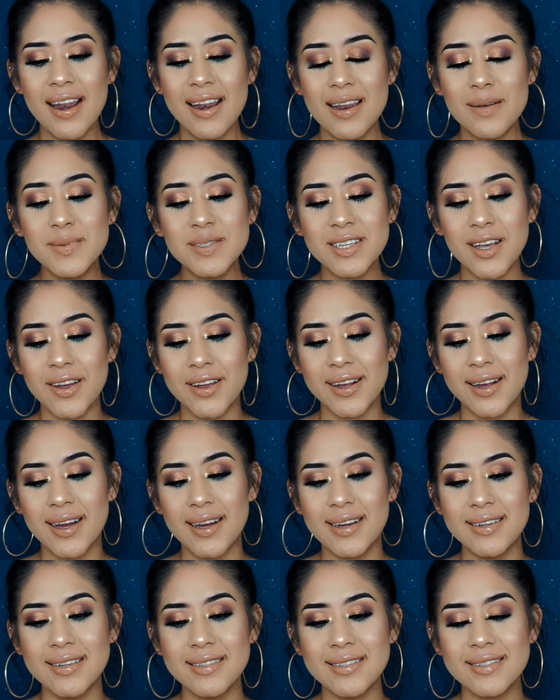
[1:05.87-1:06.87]
I'm gonna tell you
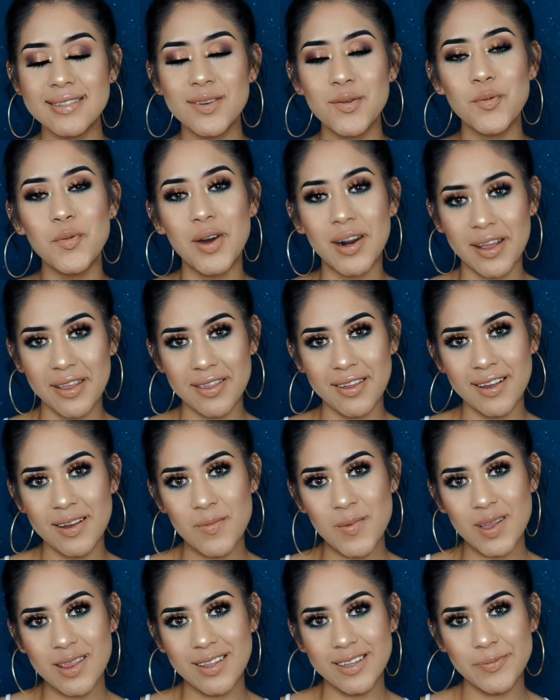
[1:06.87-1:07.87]
guys what I think
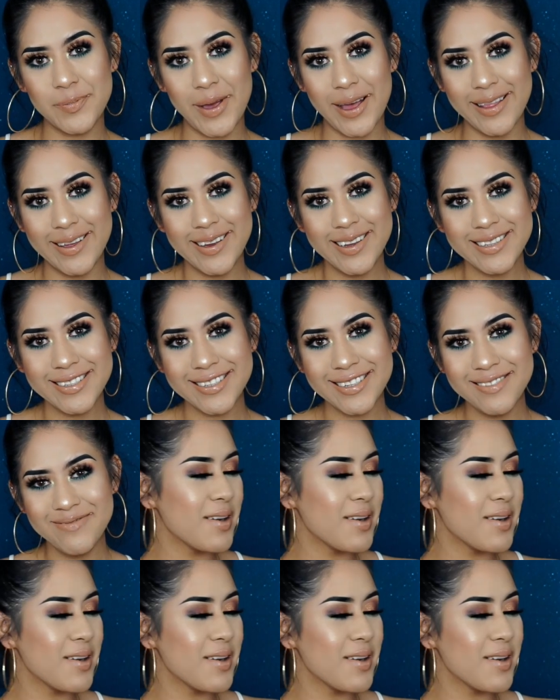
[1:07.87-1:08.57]
about this palette.